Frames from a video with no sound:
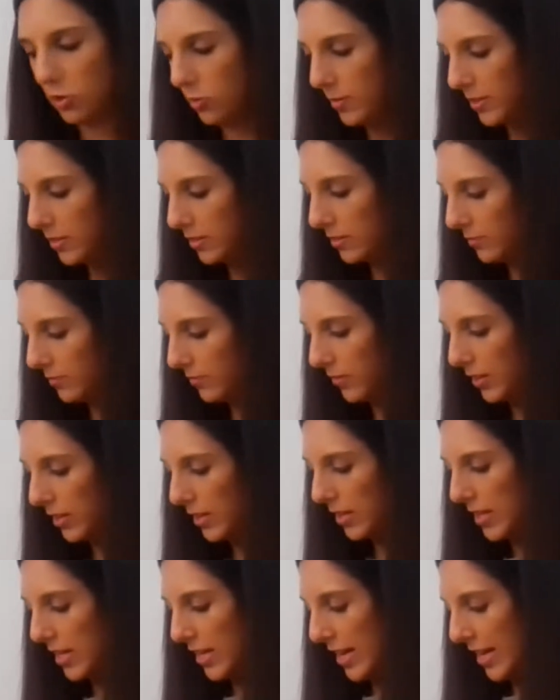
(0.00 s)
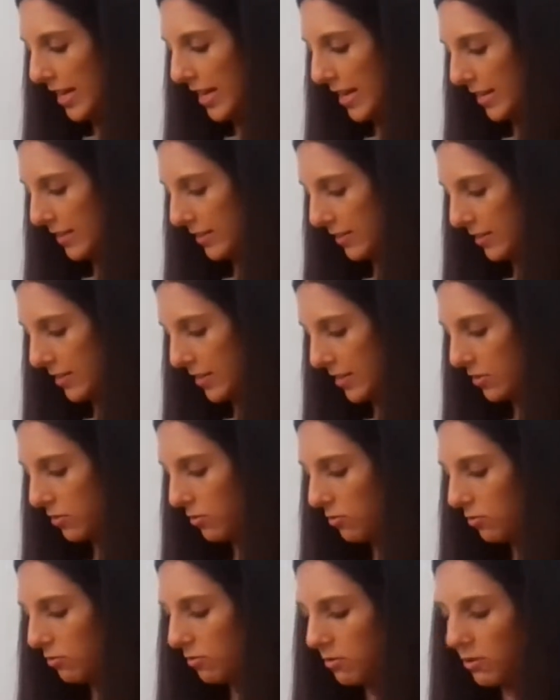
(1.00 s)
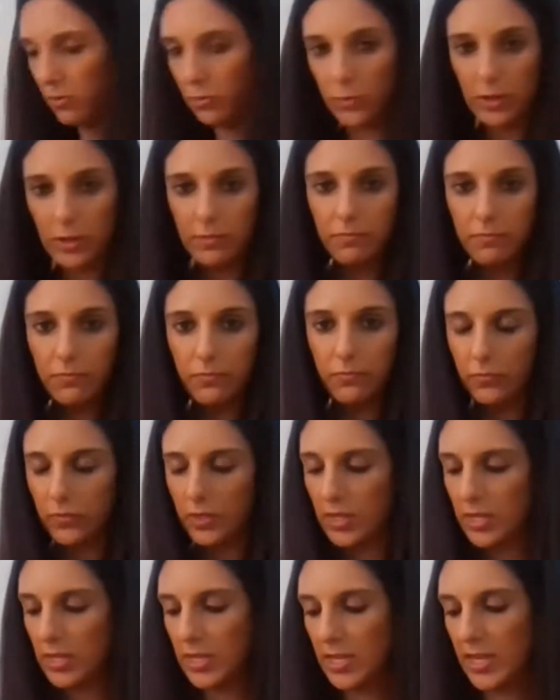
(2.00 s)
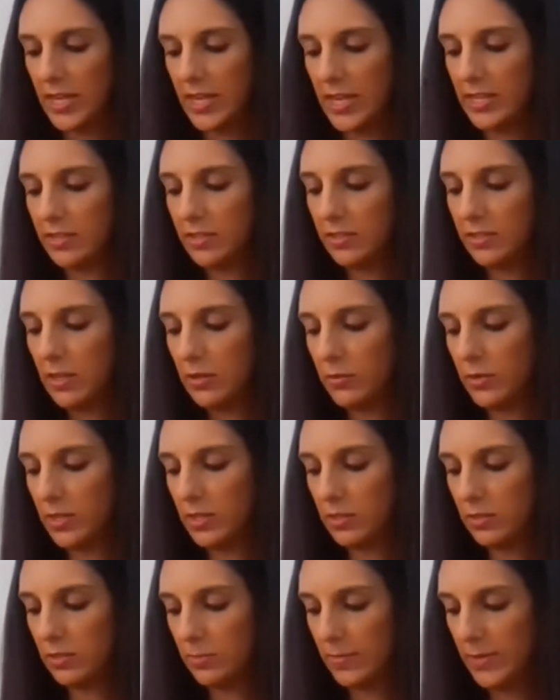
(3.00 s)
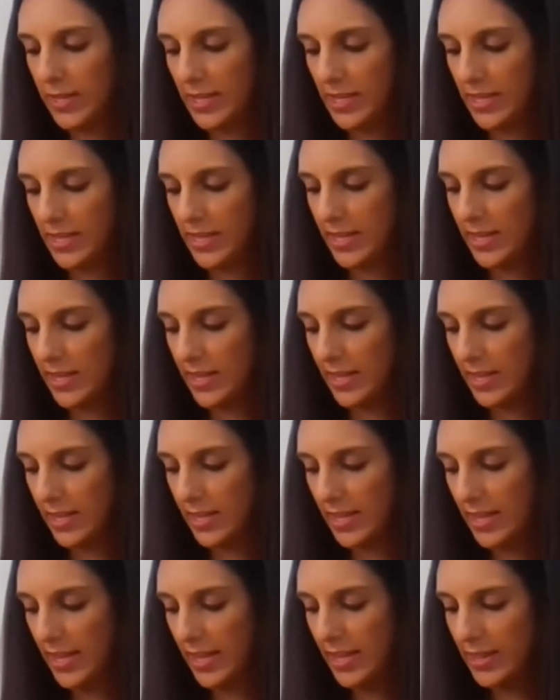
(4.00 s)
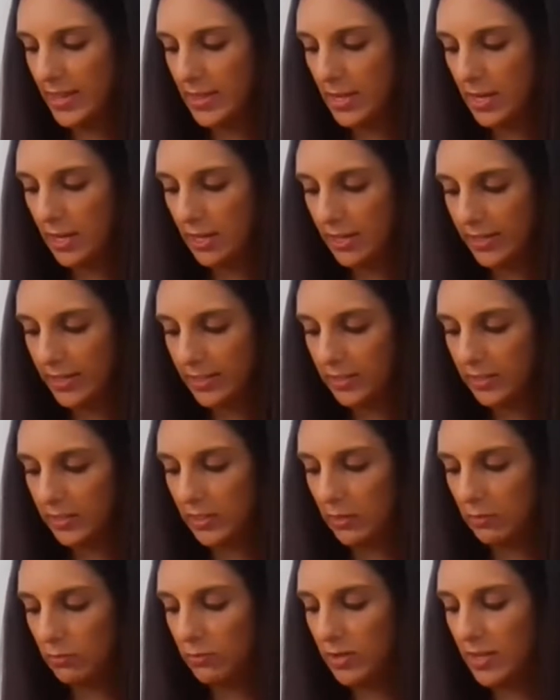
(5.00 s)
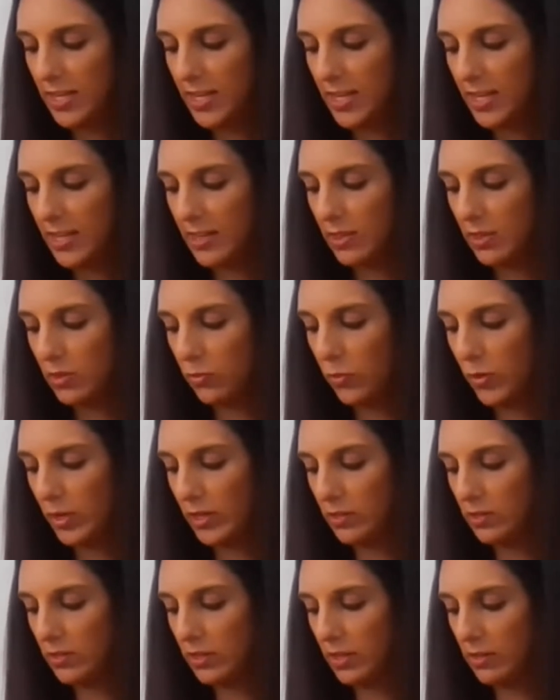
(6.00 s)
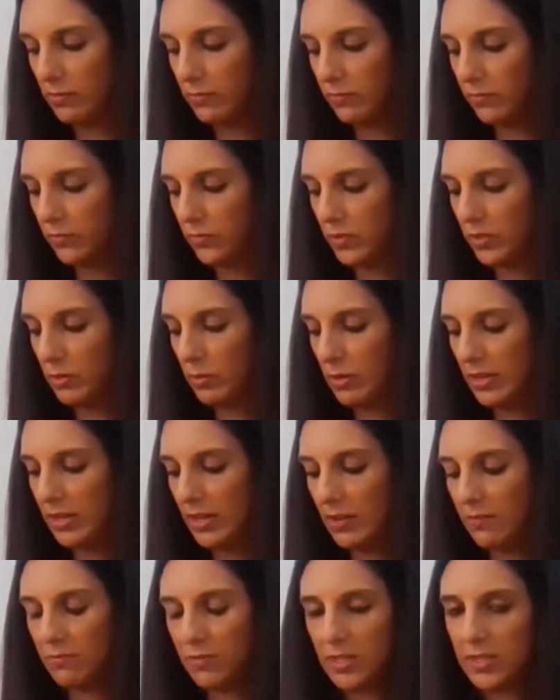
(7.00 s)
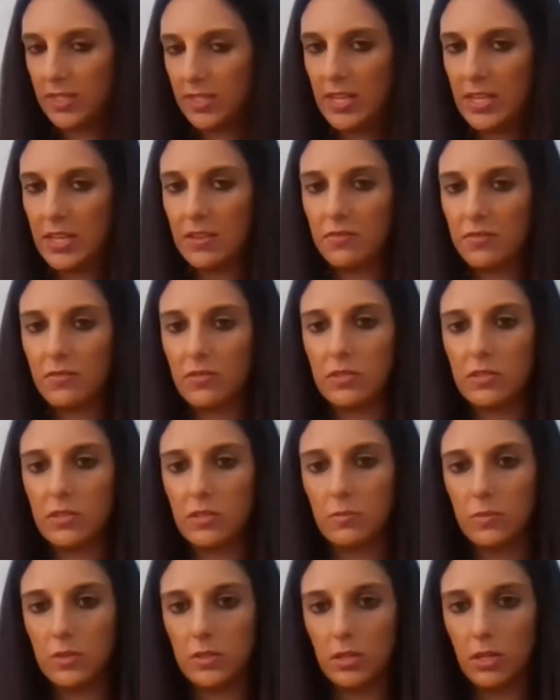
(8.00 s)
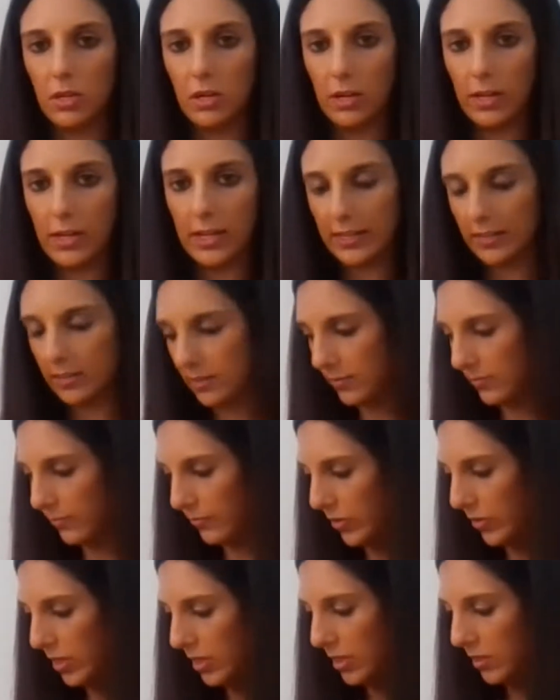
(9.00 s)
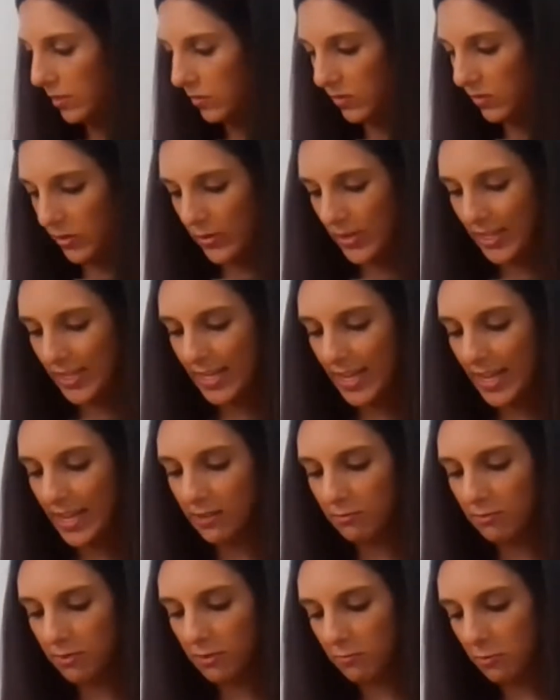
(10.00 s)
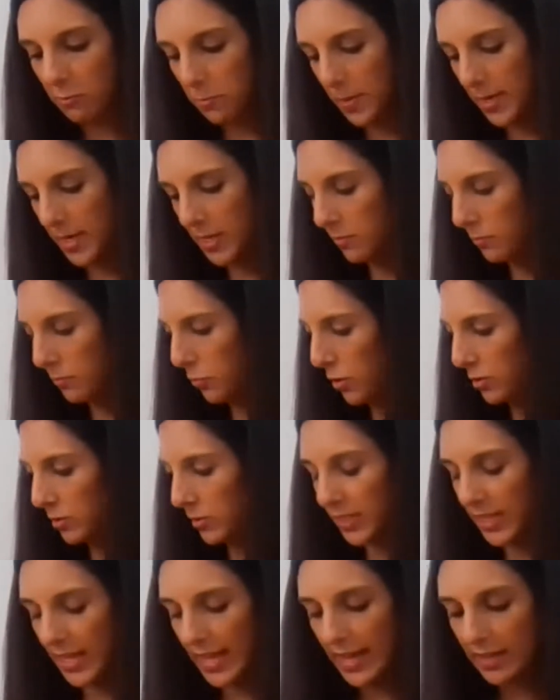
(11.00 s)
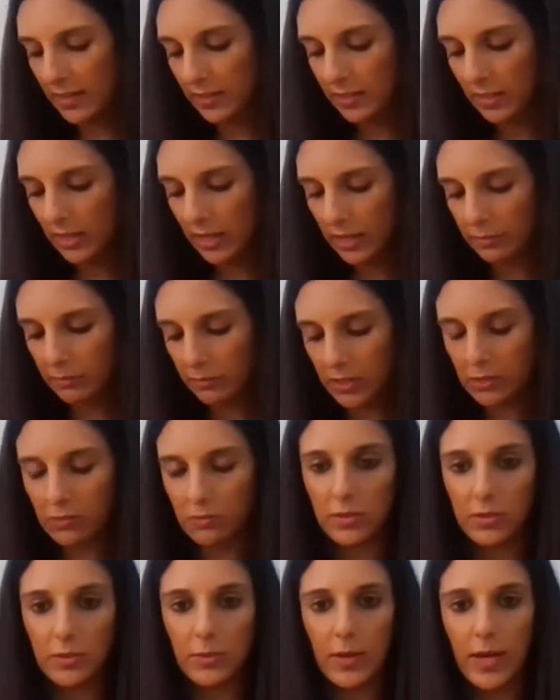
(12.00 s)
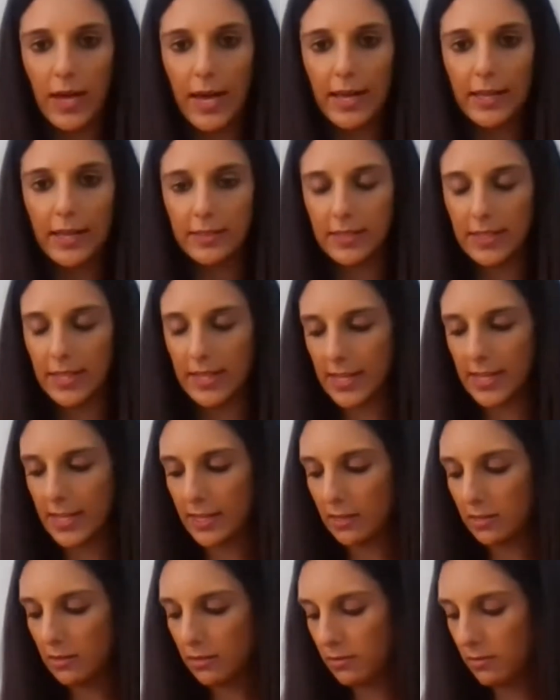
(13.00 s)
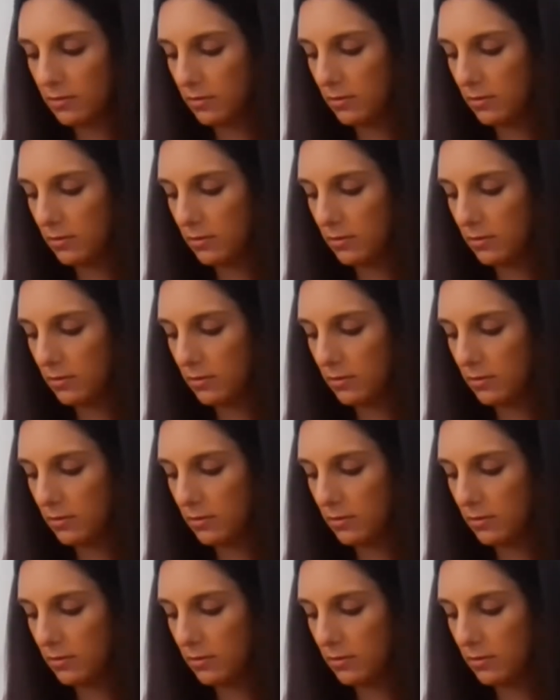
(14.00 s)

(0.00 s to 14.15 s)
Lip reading: cupboard, and the other one is going to be in the light, so near the window, so it can receive some sunlight. So again, I'm going to repeat the process. I'm going to add in